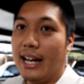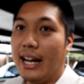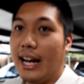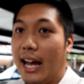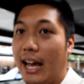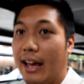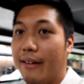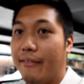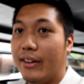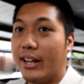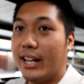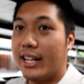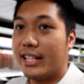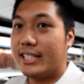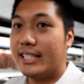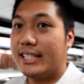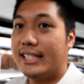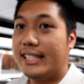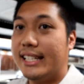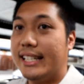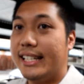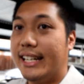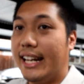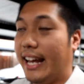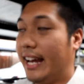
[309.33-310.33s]
I haven't actually
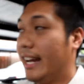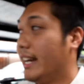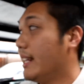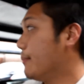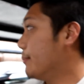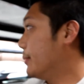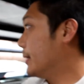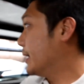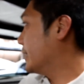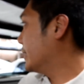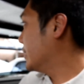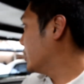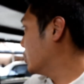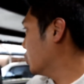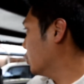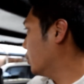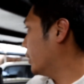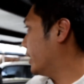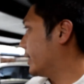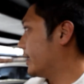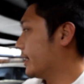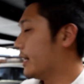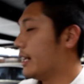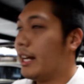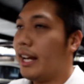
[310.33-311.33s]
seen anybody do
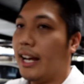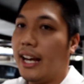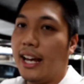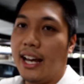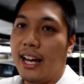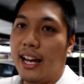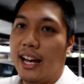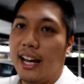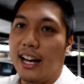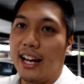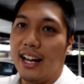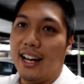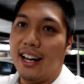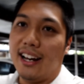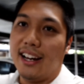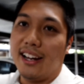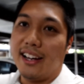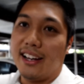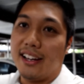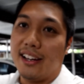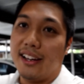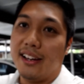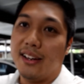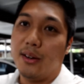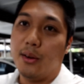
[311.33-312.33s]
it
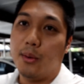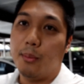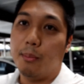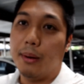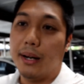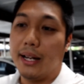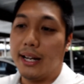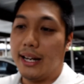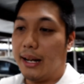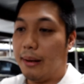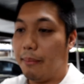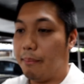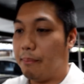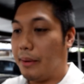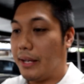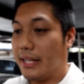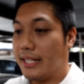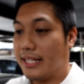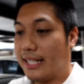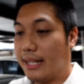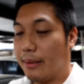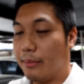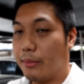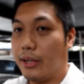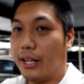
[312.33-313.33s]
uh, but
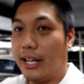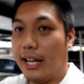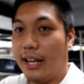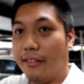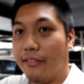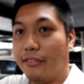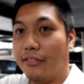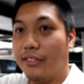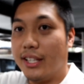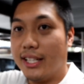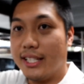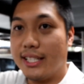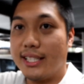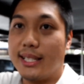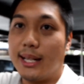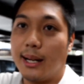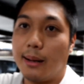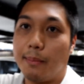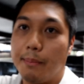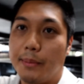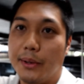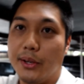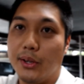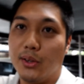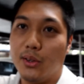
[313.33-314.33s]
basically I'm gonna have this
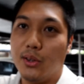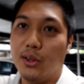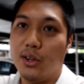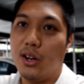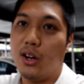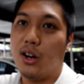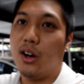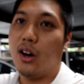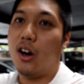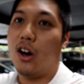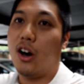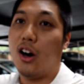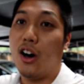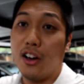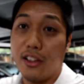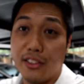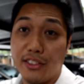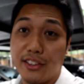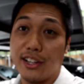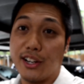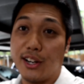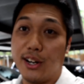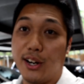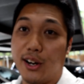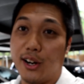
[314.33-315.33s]
duckbill on
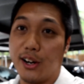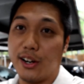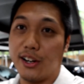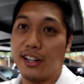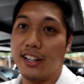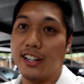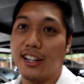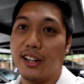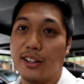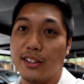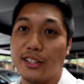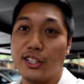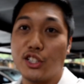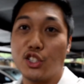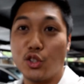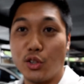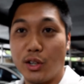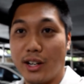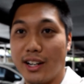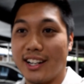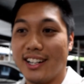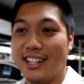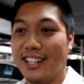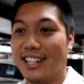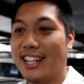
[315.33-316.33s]
the car on the
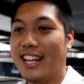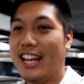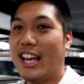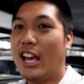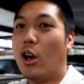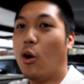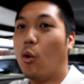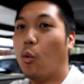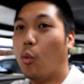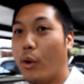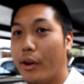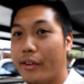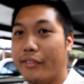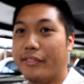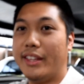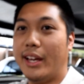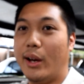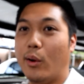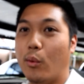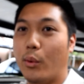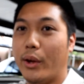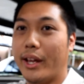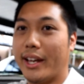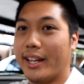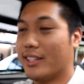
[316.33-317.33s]
trunk with
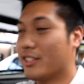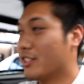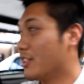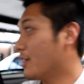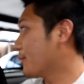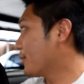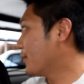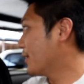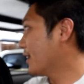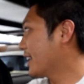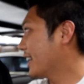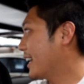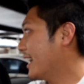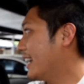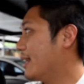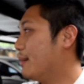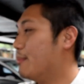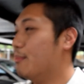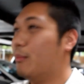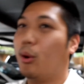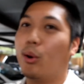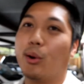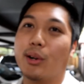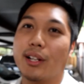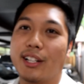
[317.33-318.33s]
that wing so I'm gonna get it
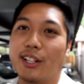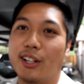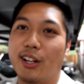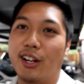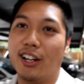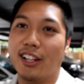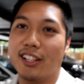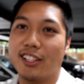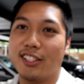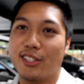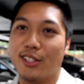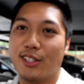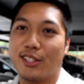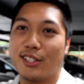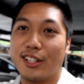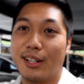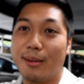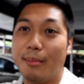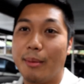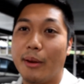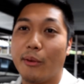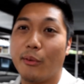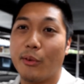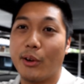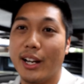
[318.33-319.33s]
molded on so it's gonna
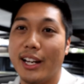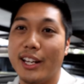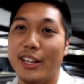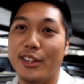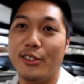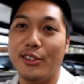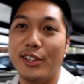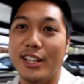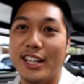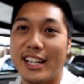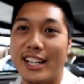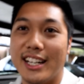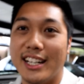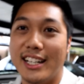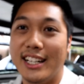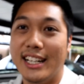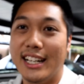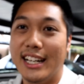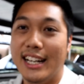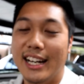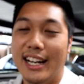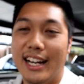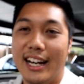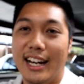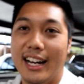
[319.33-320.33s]
be really unique
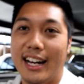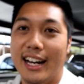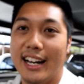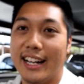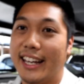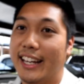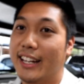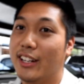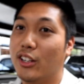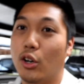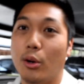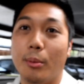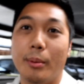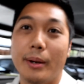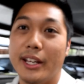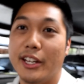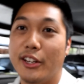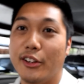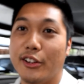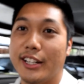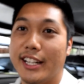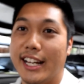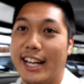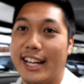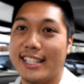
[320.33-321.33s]
uh, again nobody
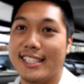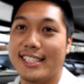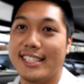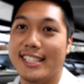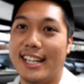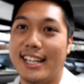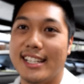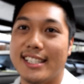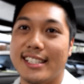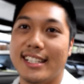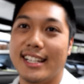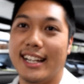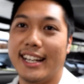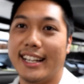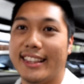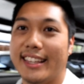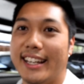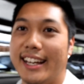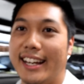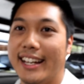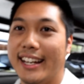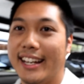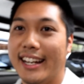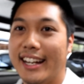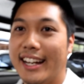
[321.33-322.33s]
here in Texas has it like
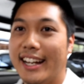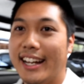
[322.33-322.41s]
that